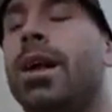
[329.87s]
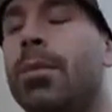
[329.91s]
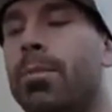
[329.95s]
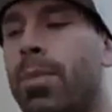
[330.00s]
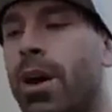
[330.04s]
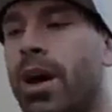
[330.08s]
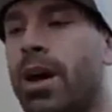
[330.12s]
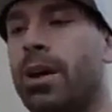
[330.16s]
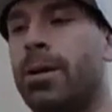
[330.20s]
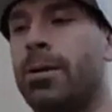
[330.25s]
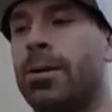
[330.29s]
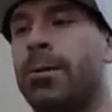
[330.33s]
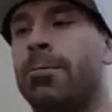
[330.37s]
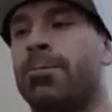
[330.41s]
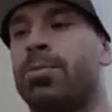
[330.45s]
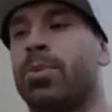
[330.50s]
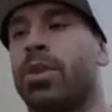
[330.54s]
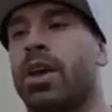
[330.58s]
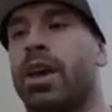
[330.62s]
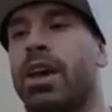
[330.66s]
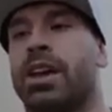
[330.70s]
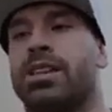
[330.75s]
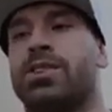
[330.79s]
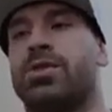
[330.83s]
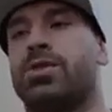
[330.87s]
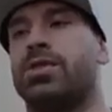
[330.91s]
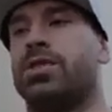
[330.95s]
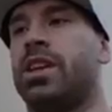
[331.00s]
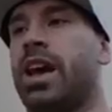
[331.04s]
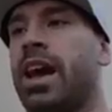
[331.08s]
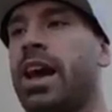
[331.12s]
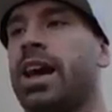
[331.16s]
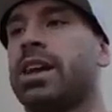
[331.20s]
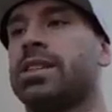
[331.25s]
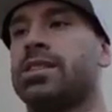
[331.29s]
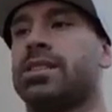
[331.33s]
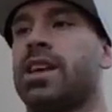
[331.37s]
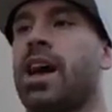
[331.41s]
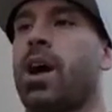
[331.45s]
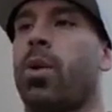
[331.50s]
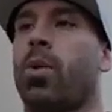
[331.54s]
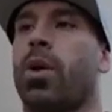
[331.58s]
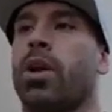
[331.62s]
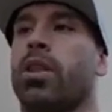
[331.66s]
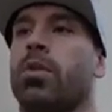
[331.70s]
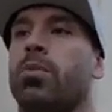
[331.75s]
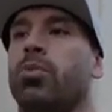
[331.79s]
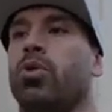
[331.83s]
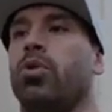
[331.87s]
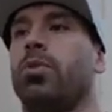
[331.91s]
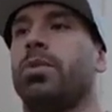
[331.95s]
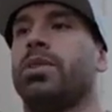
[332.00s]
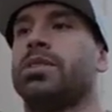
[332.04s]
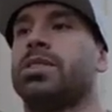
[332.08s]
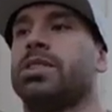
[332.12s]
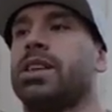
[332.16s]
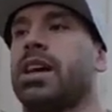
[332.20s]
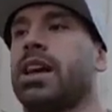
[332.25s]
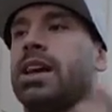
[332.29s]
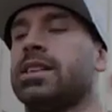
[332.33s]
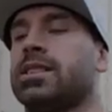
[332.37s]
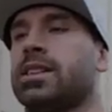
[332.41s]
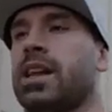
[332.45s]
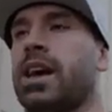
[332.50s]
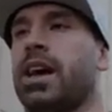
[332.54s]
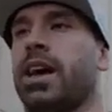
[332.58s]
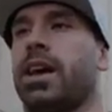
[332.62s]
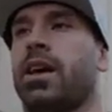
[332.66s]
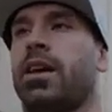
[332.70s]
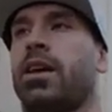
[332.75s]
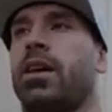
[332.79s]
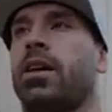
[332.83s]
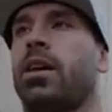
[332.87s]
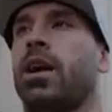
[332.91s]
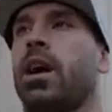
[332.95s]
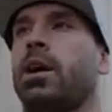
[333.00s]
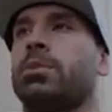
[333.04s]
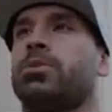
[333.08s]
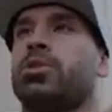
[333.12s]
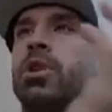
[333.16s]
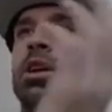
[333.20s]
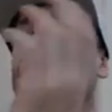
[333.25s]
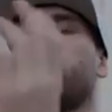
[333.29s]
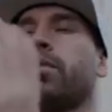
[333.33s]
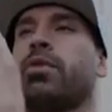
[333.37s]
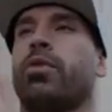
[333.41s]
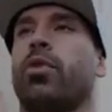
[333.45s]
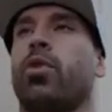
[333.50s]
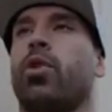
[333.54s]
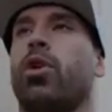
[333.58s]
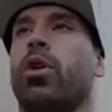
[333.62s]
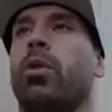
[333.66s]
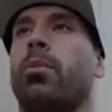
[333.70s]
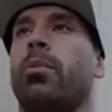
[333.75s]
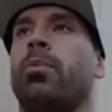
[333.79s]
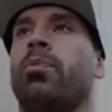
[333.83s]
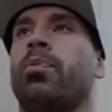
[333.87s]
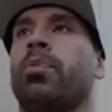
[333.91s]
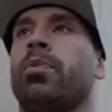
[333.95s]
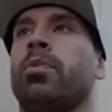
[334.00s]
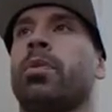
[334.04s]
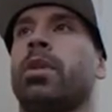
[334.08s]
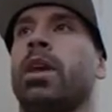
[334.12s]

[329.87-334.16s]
But it's hands down one of the movements that has like helped transform